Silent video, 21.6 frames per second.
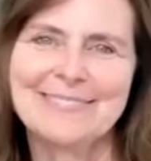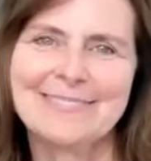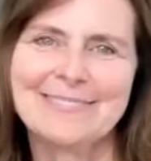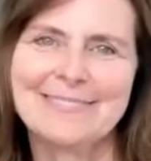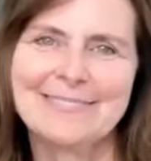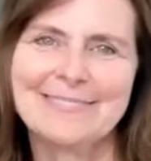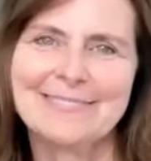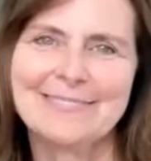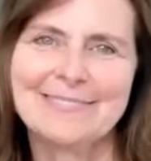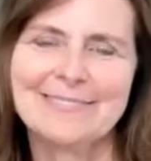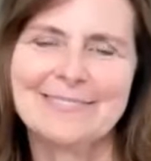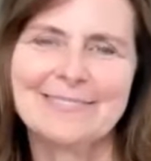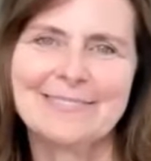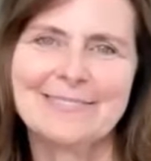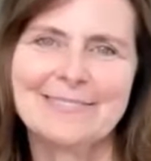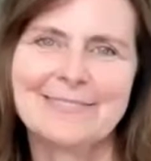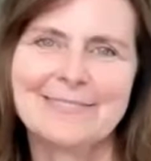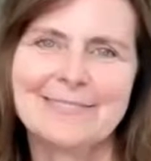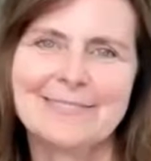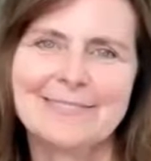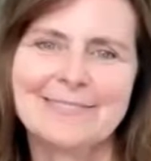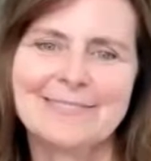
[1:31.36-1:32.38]

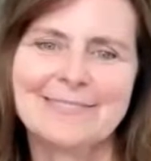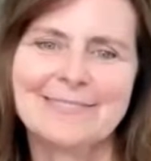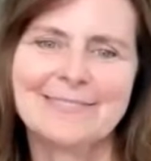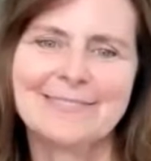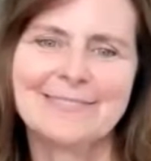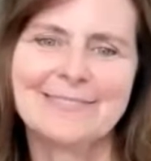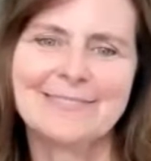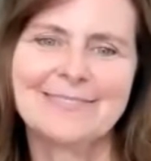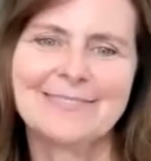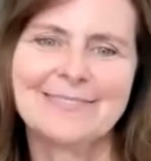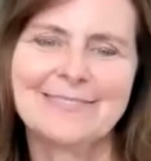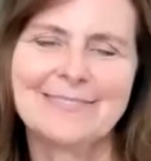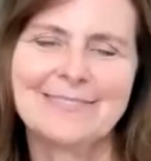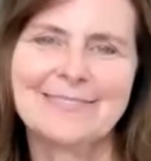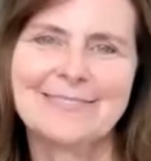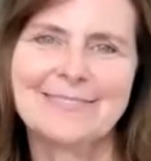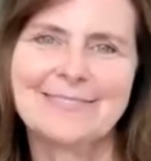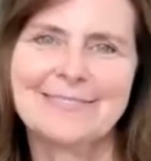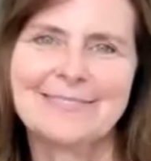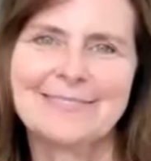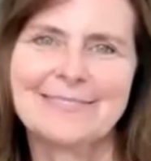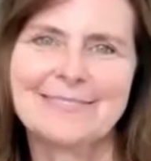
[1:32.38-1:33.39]

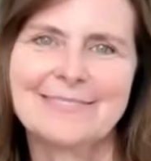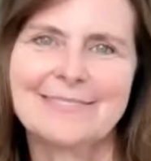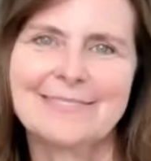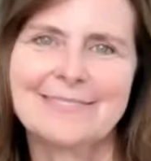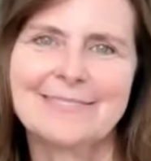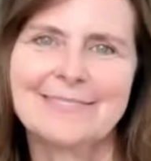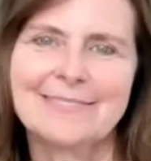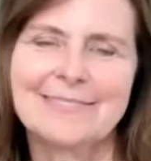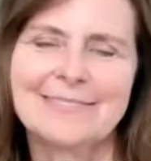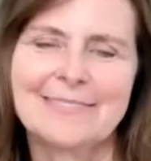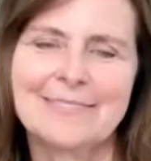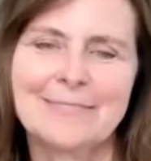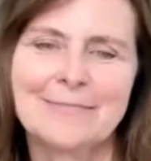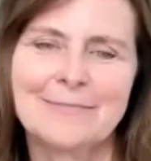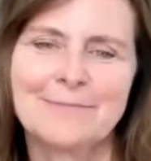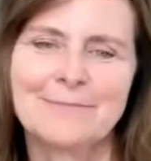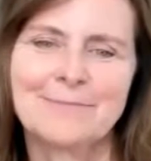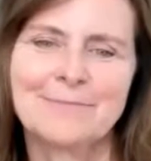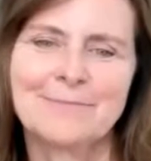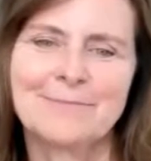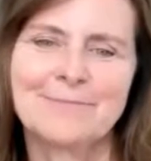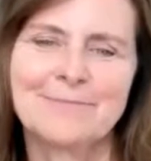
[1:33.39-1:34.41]

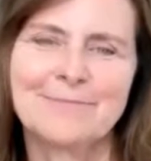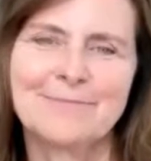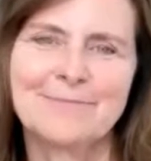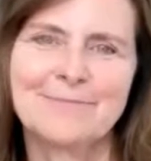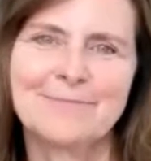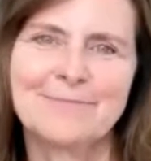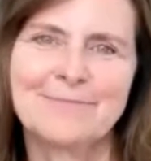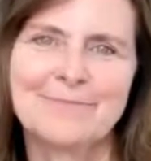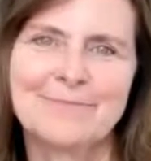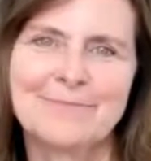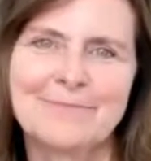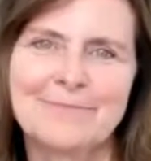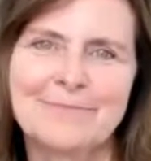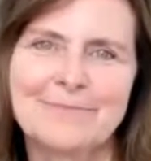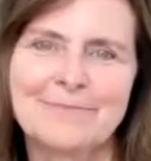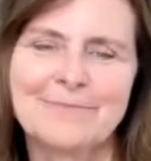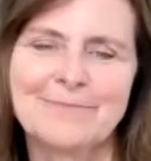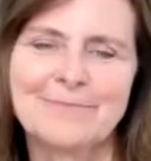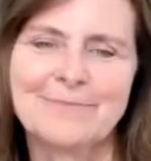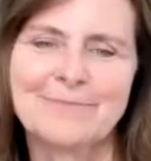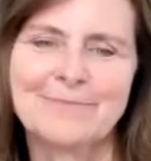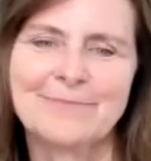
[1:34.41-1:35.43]

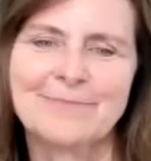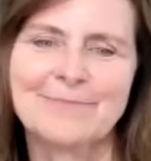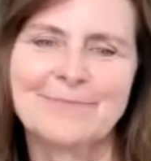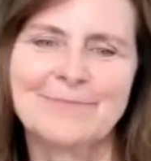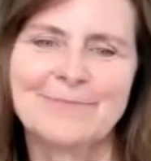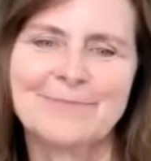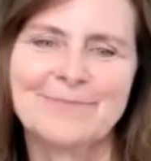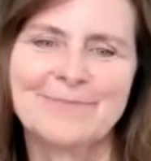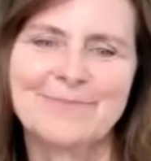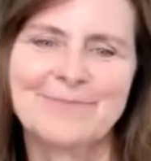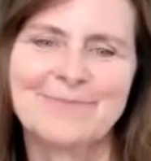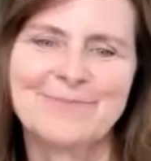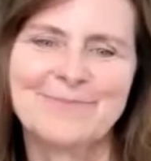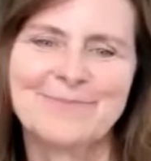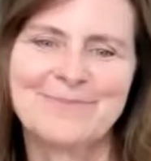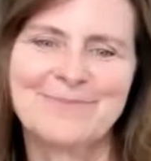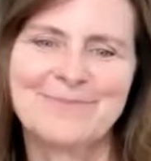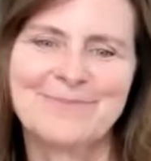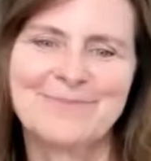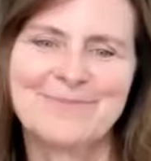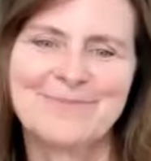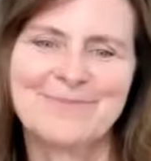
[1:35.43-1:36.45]

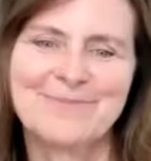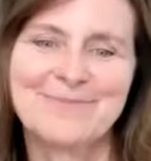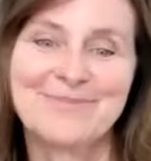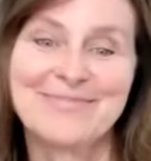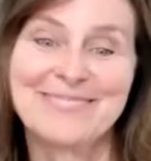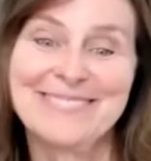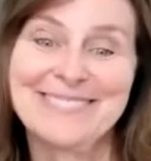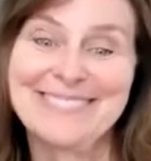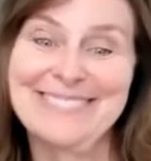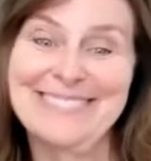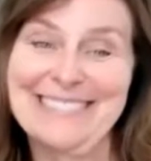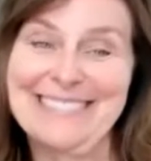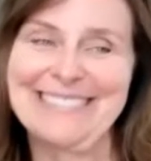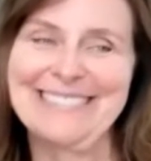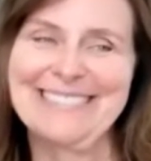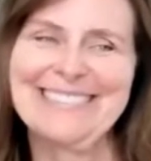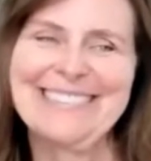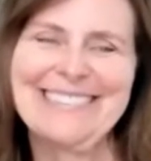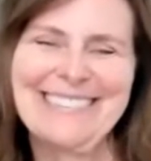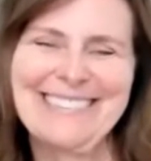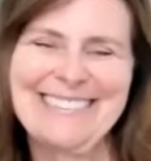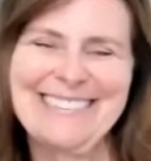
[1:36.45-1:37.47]

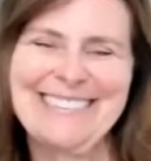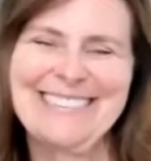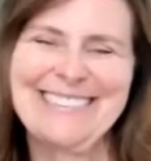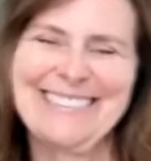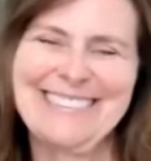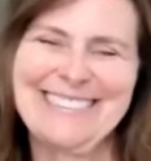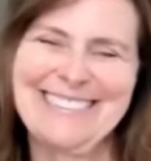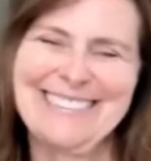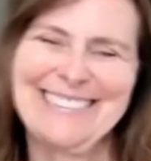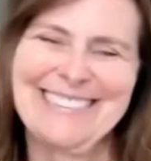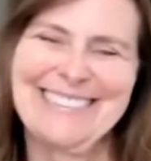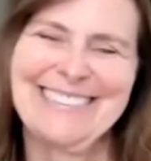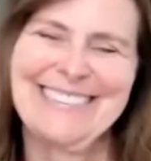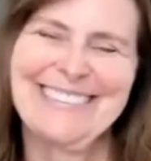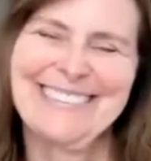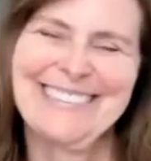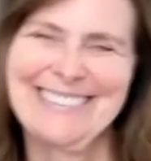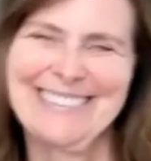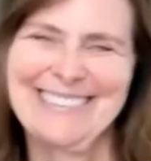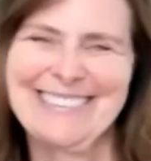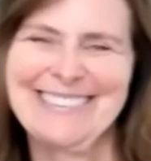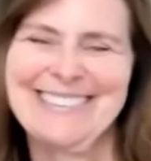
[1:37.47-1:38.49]

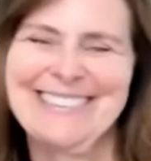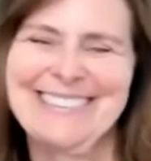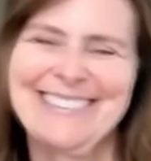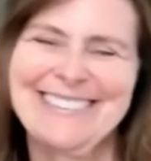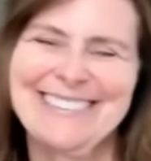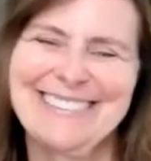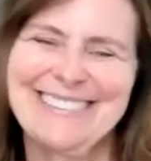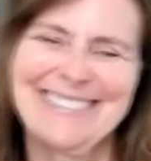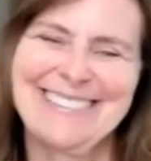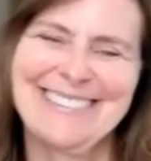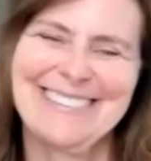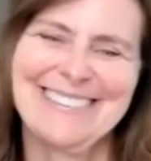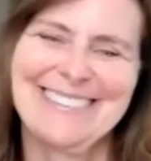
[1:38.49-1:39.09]
No words are spoken by the person on screen.